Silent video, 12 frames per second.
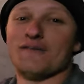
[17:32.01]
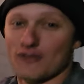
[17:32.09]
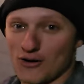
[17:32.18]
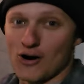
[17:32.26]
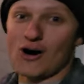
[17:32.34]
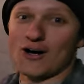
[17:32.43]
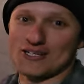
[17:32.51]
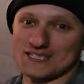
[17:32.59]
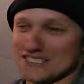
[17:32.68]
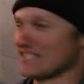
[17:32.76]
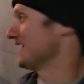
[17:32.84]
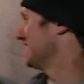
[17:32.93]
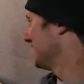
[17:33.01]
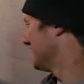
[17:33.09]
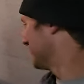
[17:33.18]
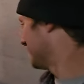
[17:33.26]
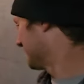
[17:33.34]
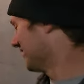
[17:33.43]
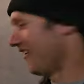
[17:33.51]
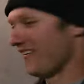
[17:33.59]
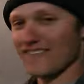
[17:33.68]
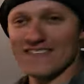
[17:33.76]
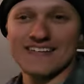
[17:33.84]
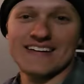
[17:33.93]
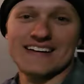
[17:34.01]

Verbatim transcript: frosty. So,